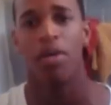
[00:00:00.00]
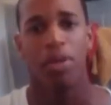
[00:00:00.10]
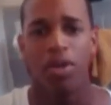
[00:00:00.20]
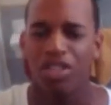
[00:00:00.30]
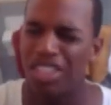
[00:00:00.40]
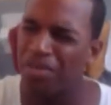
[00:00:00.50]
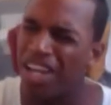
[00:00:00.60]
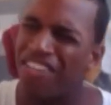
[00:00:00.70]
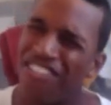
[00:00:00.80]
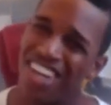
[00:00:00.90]
people always tell me
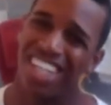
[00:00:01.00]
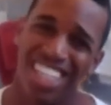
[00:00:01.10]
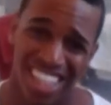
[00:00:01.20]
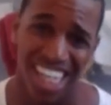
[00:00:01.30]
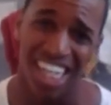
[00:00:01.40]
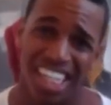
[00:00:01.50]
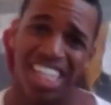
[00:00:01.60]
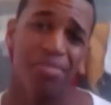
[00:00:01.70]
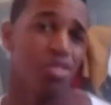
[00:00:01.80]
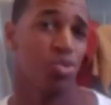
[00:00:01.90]
how funny that I
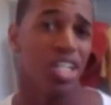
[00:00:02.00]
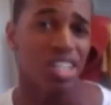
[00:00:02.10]
am as